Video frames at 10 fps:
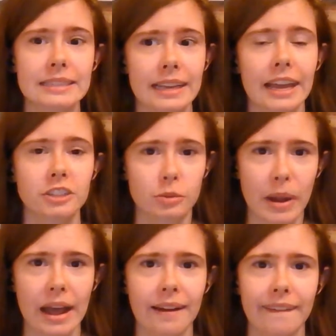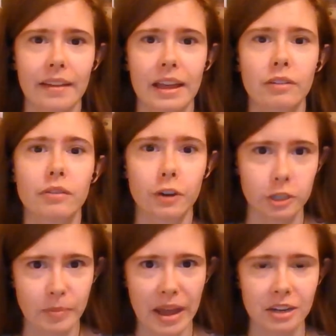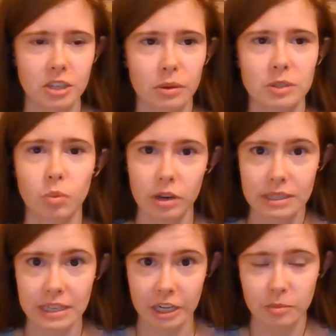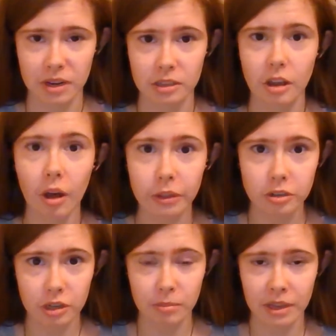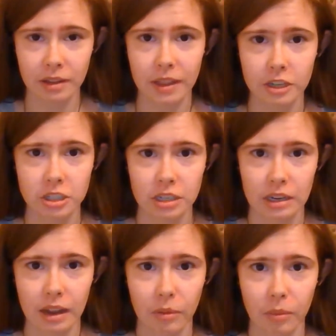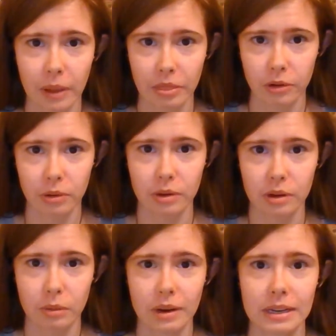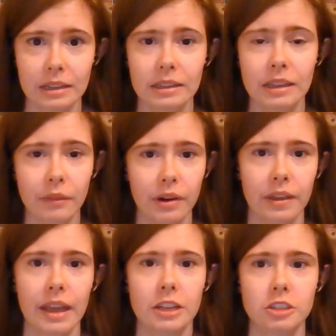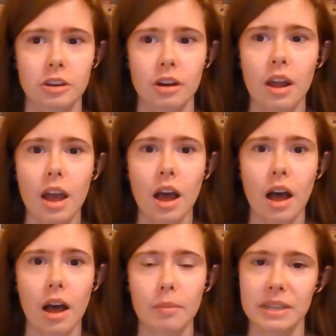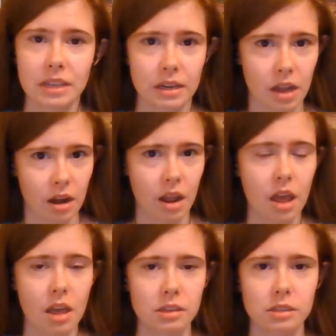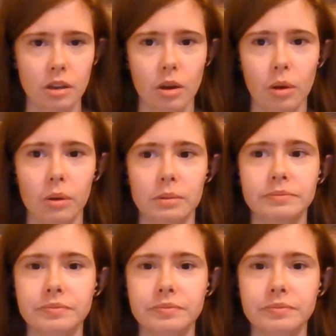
the cancer back, it reverts back to its worst stage because all the treatment that she went through to get rid of the cancer is undone. So